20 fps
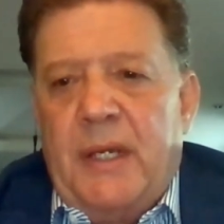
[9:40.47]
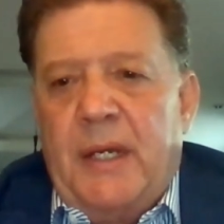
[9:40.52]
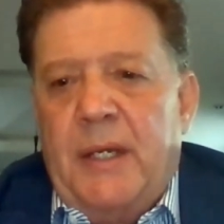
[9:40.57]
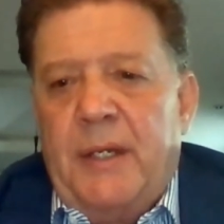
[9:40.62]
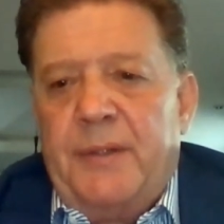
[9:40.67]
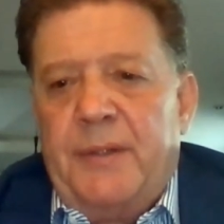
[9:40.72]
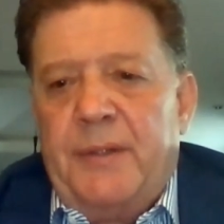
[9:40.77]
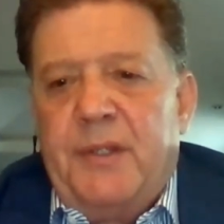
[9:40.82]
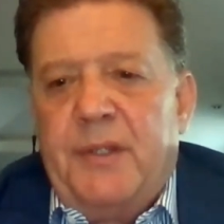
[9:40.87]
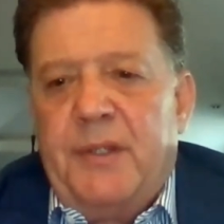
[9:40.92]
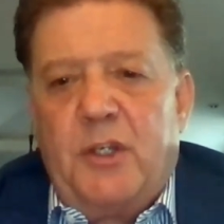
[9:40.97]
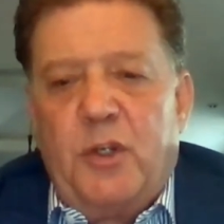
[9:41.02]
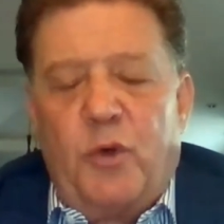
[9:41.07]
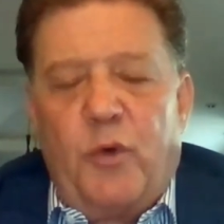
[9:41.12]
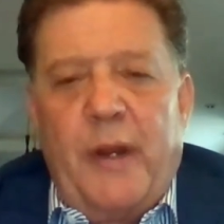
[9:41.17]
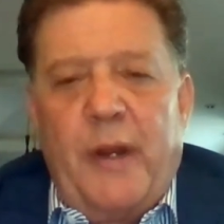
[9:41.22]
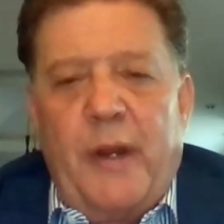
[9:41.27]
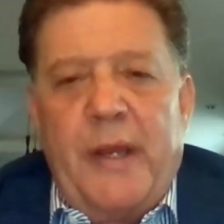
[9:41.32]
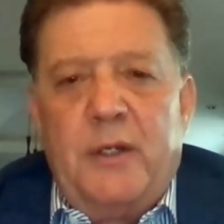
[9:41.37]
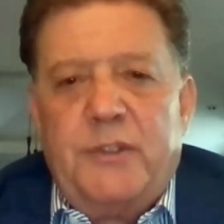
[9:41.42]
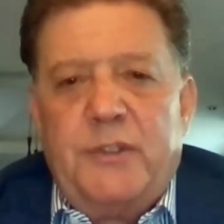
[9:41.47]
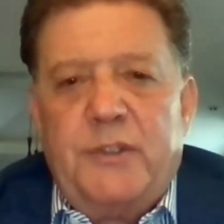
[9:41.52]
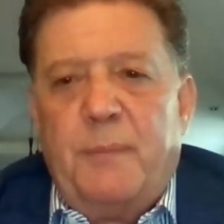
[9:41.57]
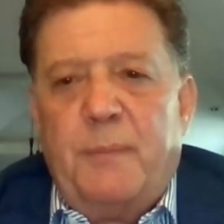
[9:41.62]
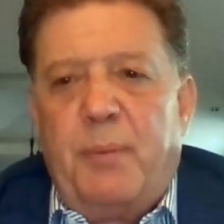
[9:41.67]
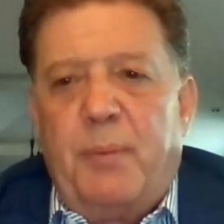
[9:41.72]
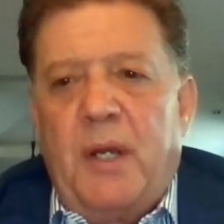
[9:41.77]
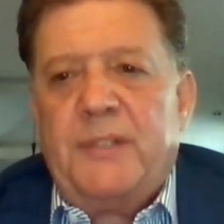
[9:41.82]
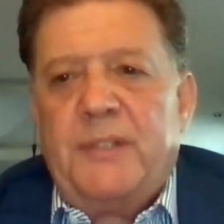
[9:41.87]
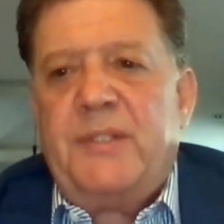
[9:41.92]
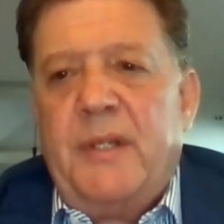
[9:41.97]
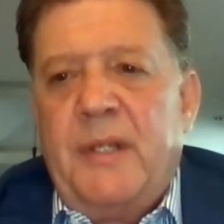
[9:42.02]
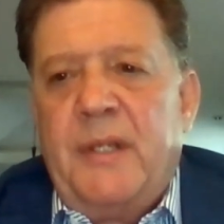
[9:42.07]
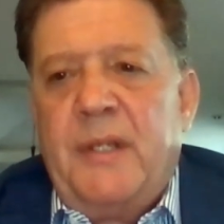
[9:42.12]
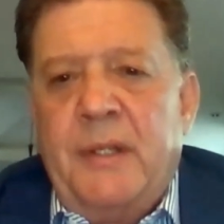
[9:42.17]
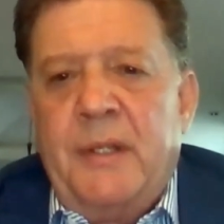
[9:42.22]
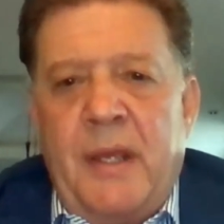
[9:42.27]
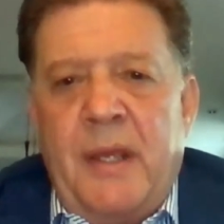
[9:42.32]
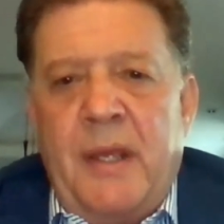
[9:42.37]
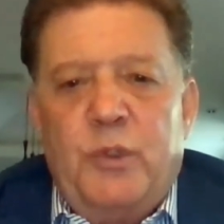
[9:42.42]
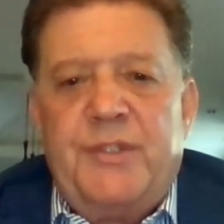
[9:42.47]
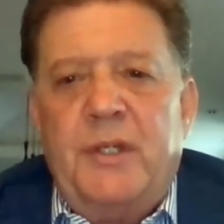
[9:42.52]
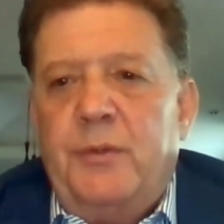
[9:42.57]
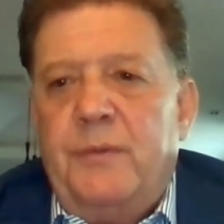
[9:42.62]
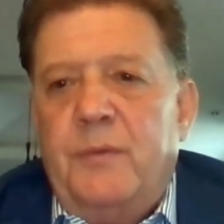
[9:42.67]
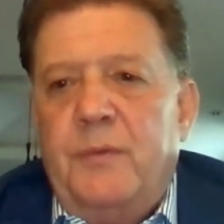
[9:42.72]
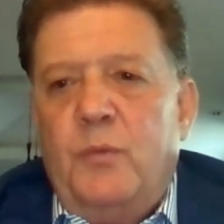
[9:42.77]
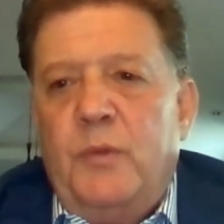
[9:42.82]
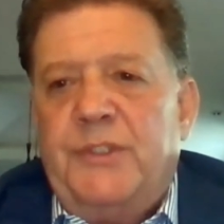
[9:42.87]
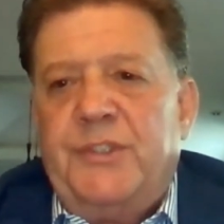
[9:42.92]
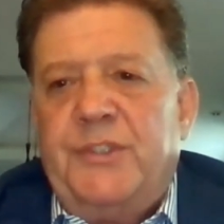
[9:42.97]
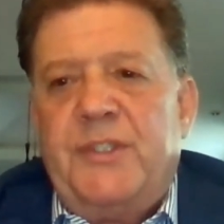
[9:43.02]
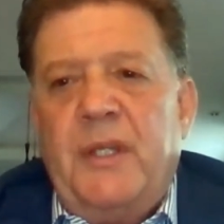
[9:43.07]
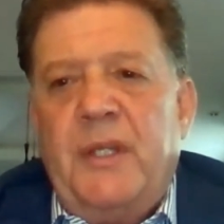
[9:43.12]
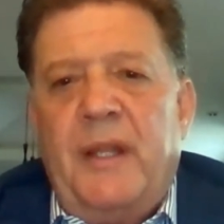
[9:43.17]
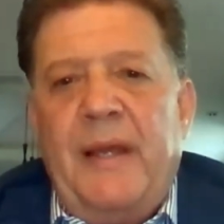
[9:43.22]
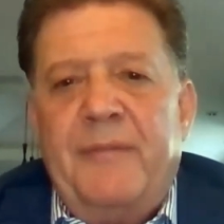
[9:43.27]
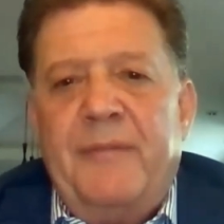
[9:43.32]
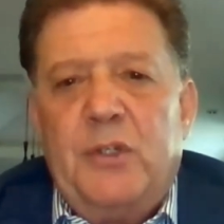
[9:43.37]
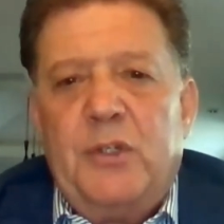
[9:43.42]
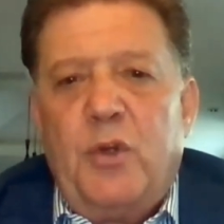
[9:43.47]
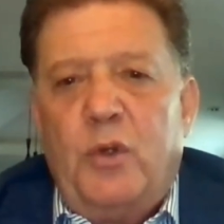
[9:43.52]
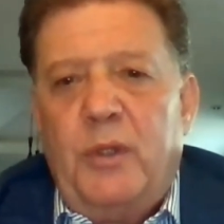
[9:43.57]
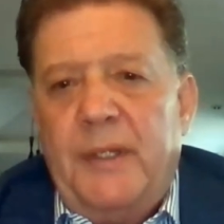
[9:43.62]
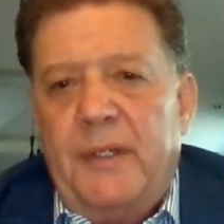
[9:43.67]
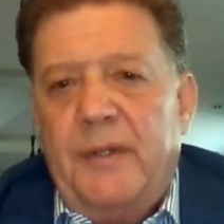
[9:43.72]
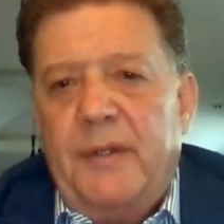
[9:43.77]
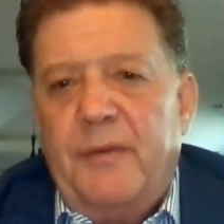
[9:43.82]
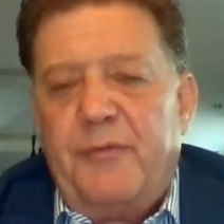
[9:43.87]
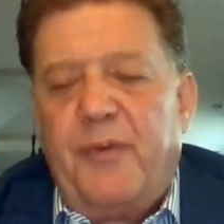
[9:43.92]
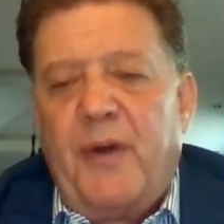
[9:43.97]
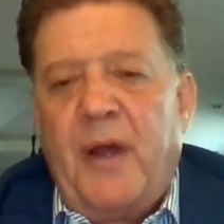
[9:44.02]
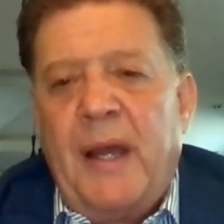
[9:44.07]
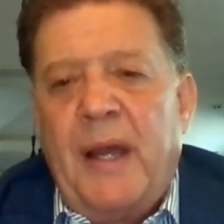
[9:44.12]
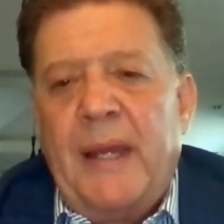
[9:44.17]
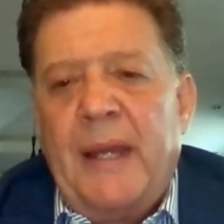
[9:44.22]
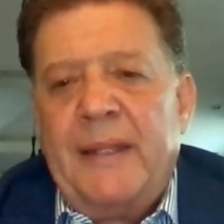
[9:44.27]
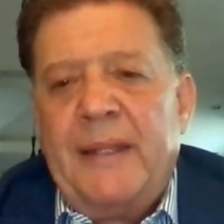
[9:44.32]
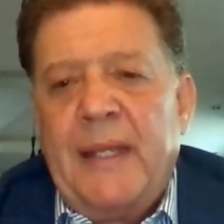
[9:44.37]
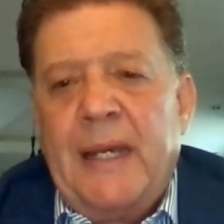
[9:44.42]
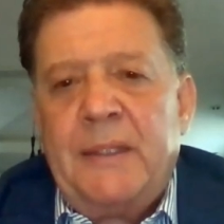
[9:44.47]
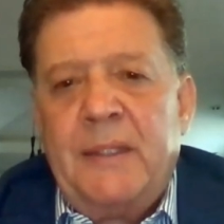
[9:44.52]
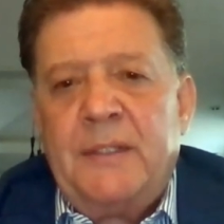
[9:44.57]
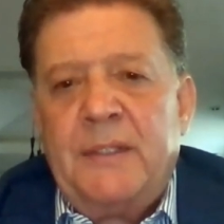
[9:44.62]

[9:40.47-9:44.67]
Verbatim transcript: the Cangrejos deposit, and, and we're still, we still haven't totally defined that.